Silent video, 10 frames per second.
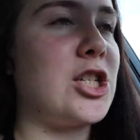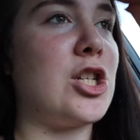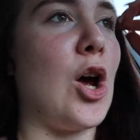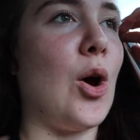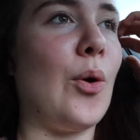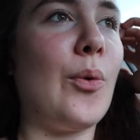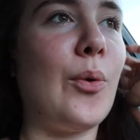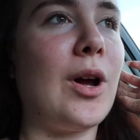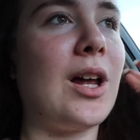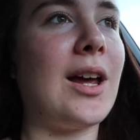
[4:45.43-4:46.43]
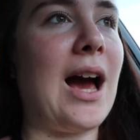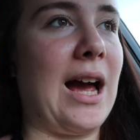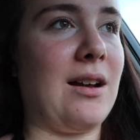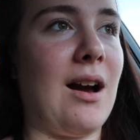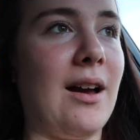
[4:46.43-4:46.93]
So
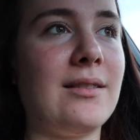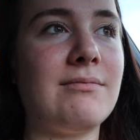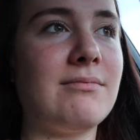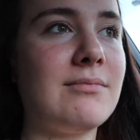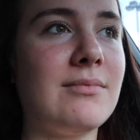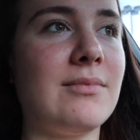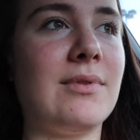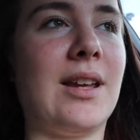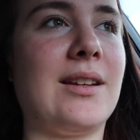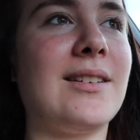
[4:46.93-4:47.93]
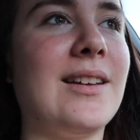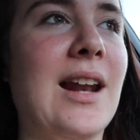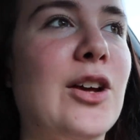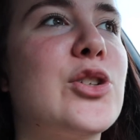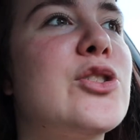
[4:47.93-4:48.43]
I got like an
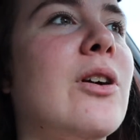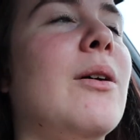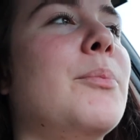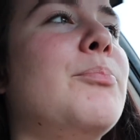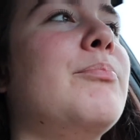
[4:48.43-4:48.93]
extra